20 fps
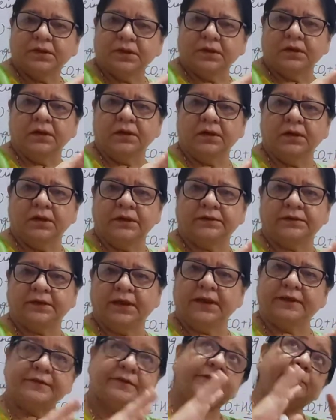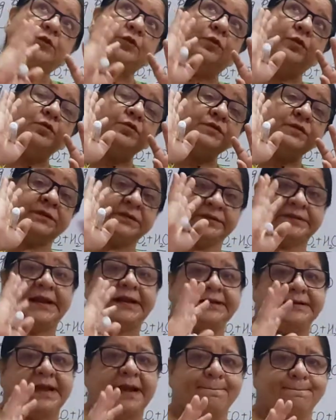it takes to
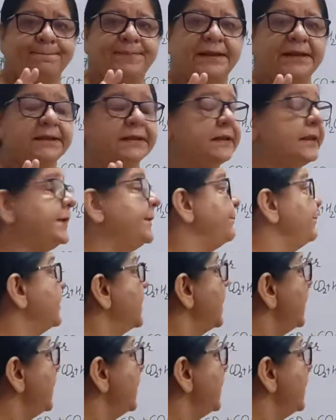set completely.